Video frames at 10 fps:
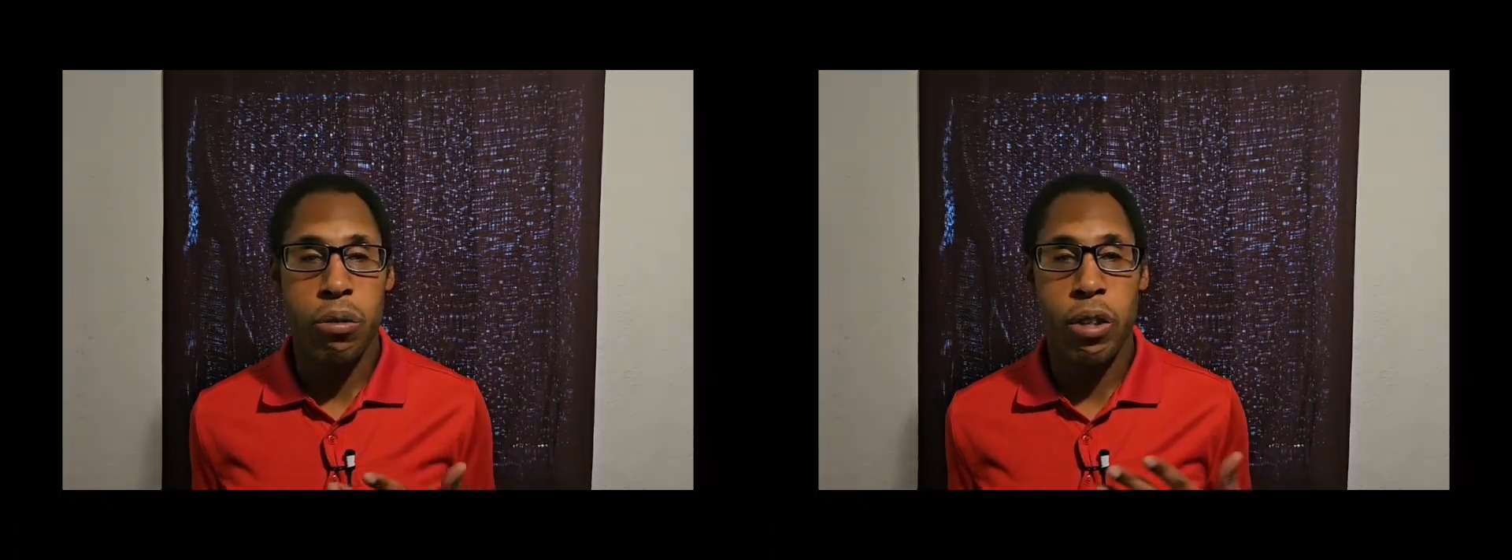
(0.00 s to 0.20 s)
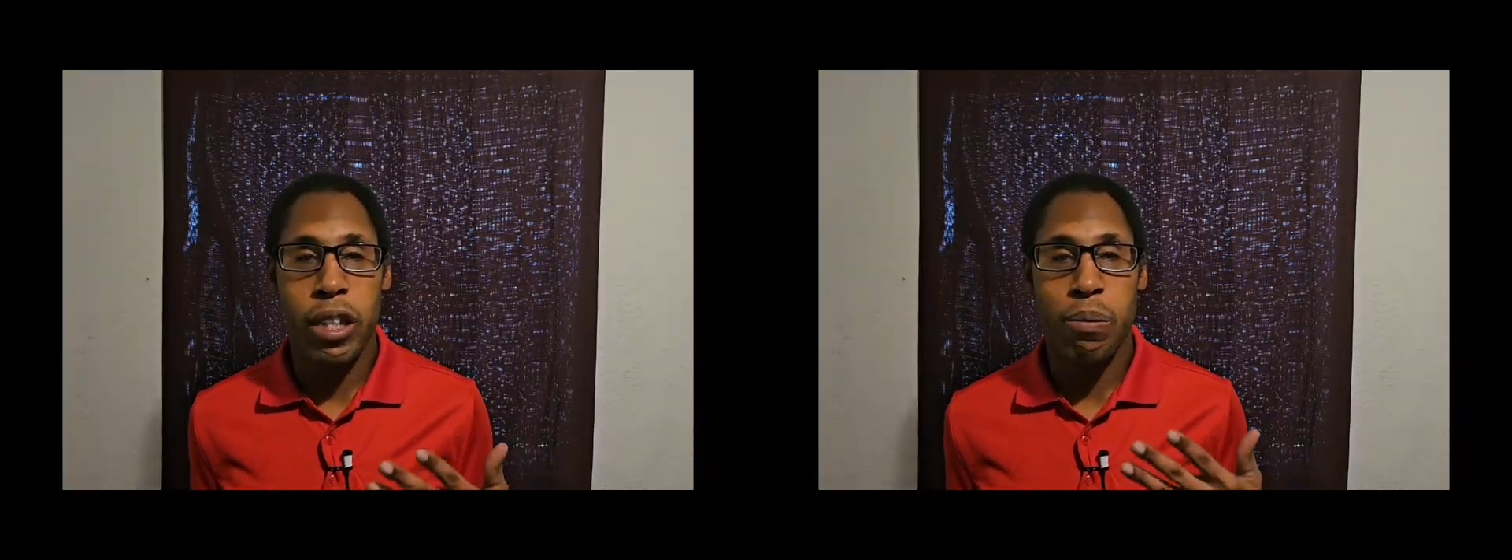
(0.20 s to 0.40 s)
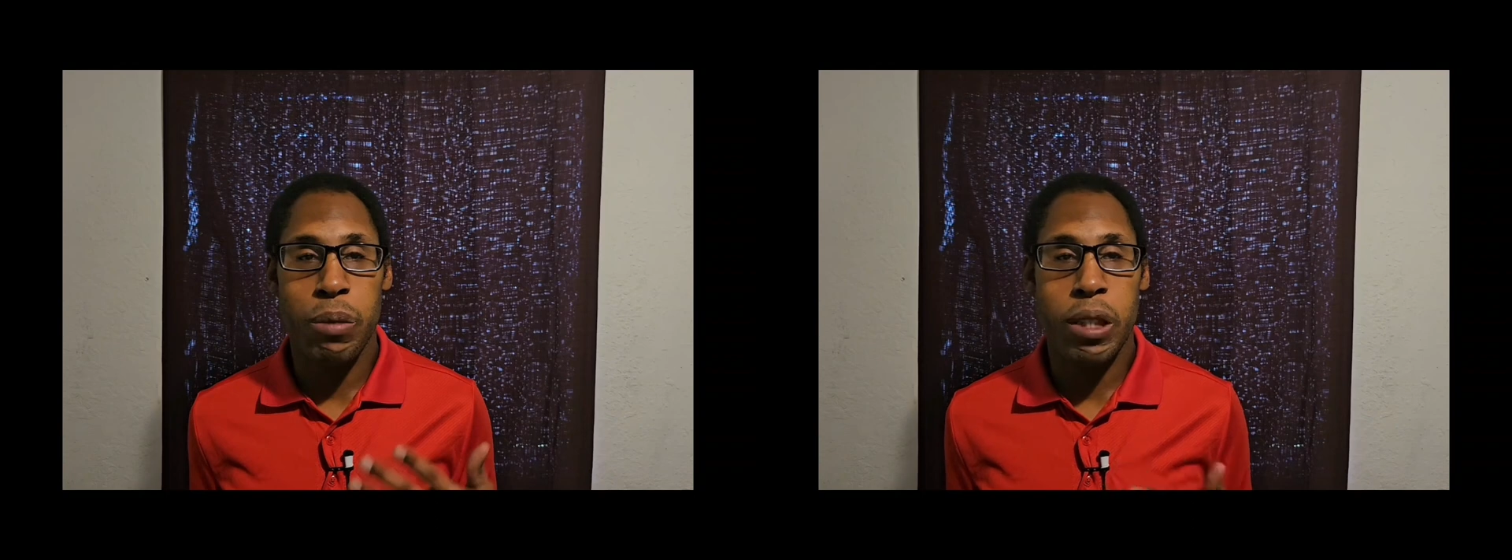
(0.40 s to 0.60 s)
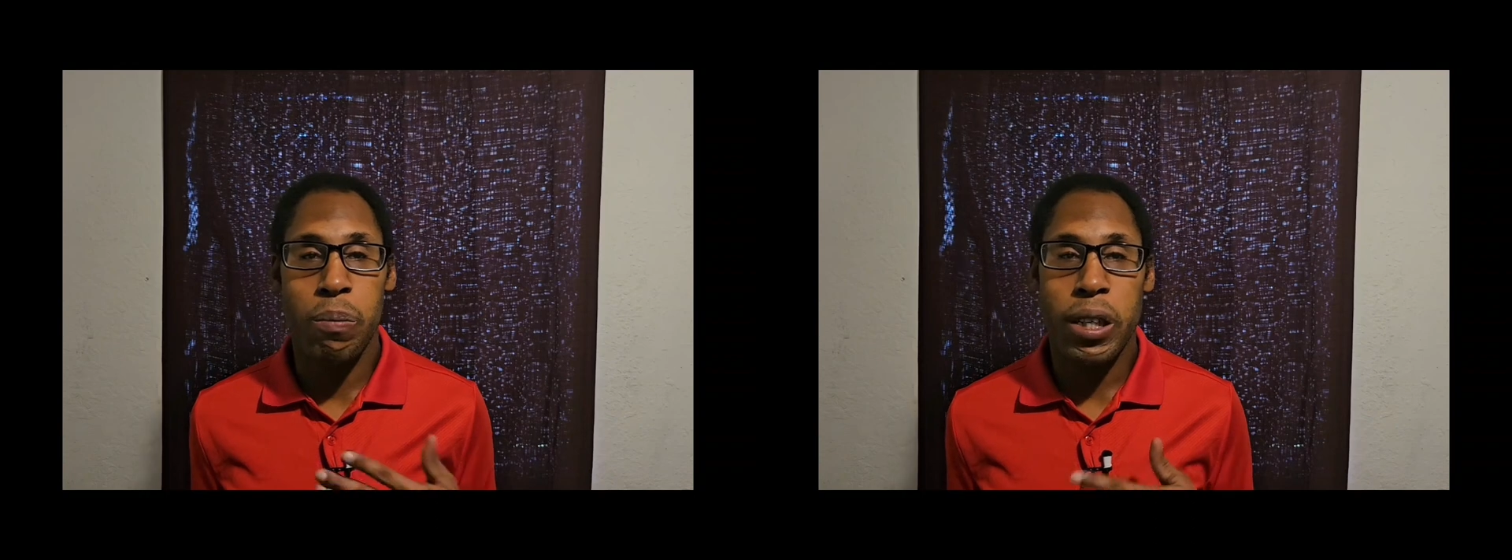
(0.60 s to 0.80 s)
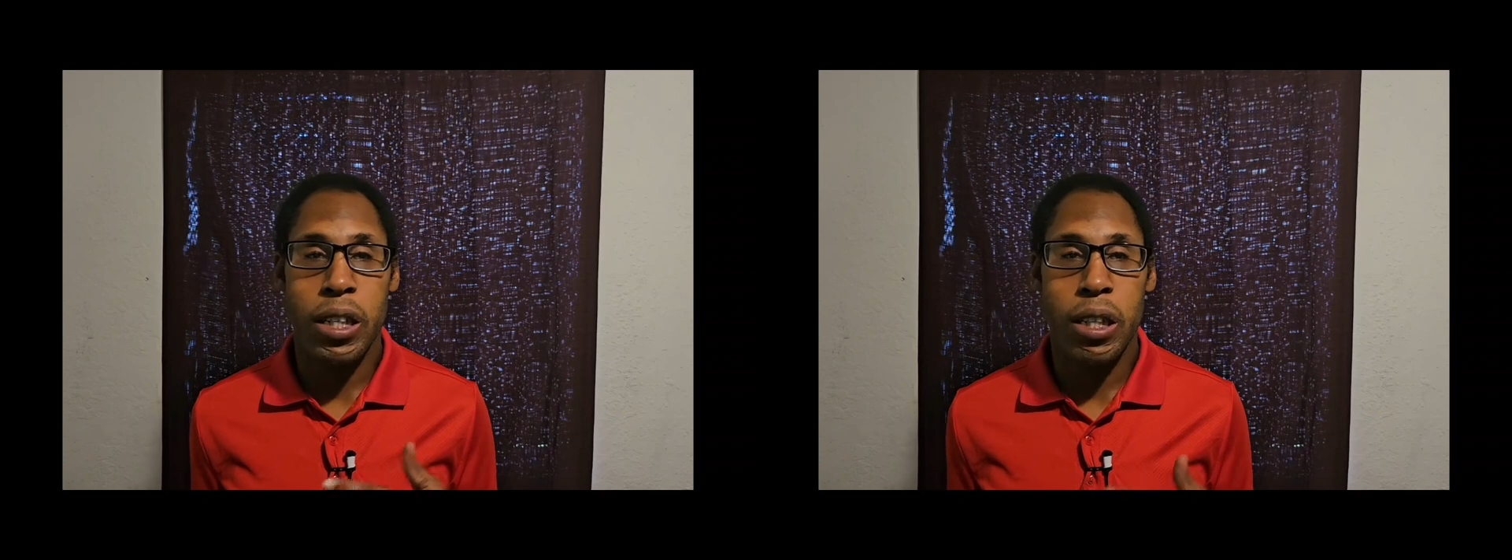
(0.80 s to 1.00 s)
do
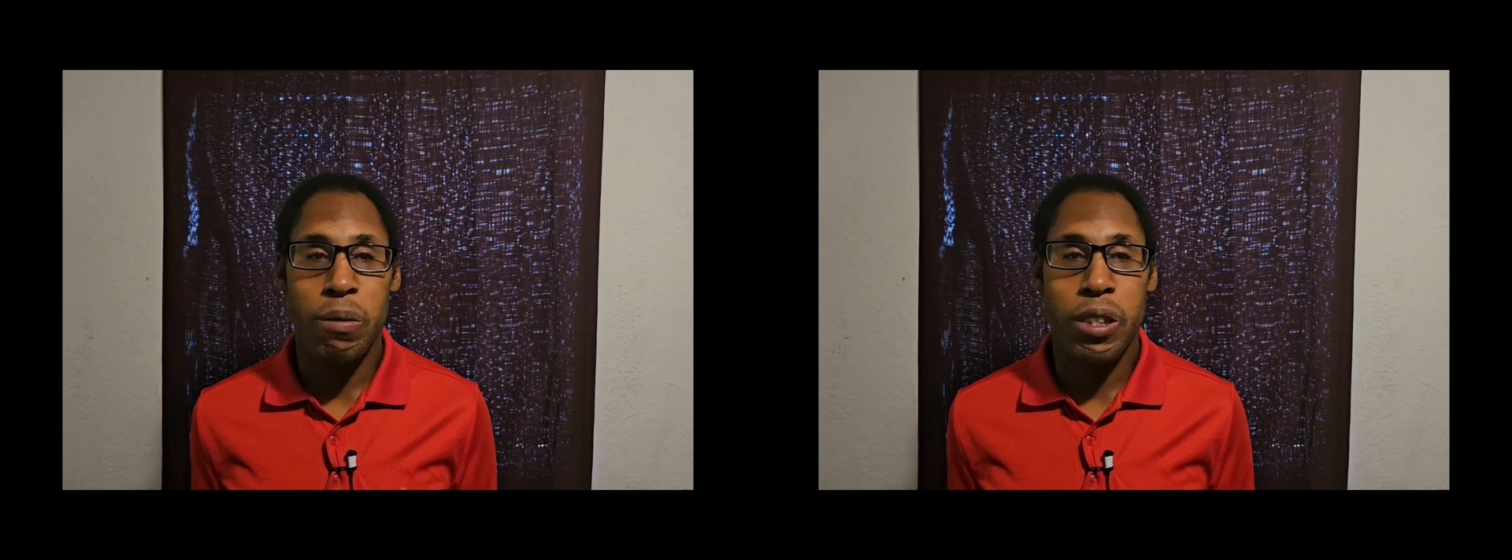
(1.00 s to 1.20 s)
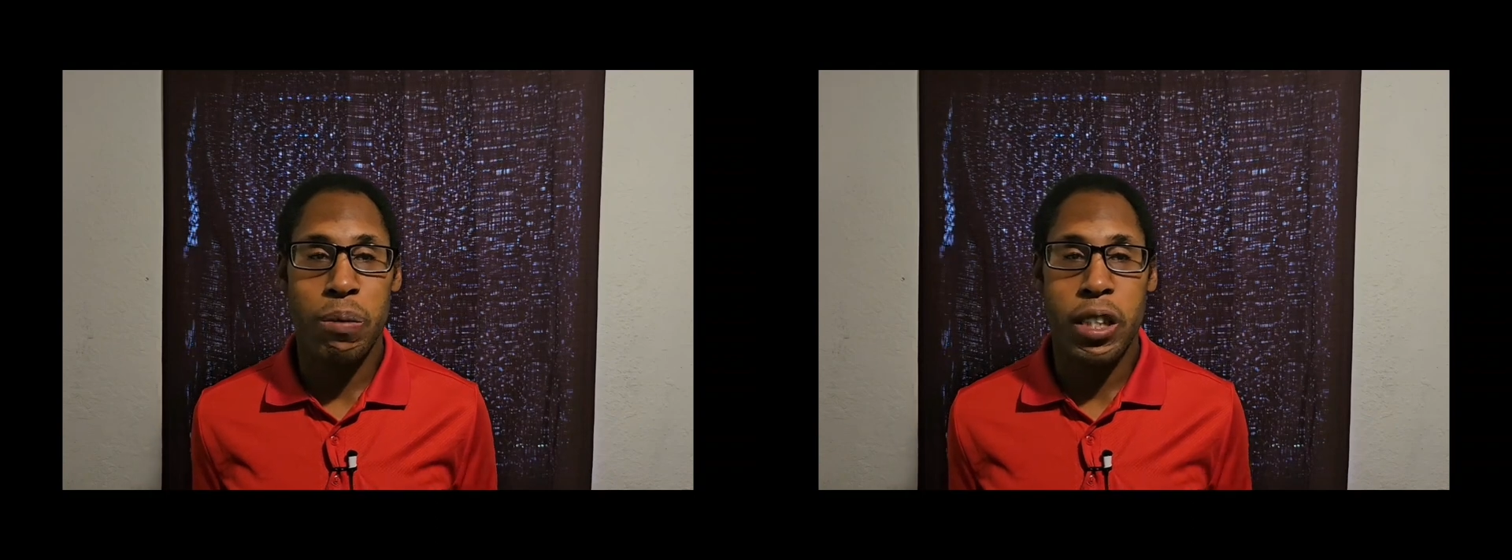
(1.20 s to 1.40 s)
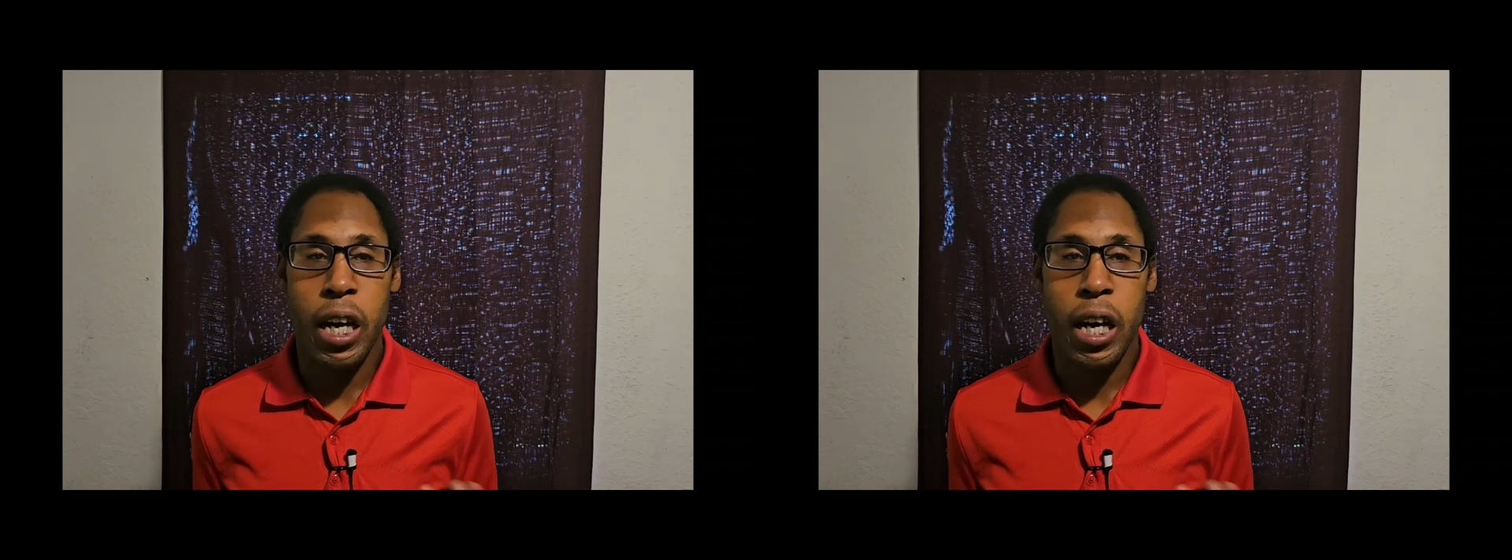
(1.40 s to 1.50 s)
recommend picking up some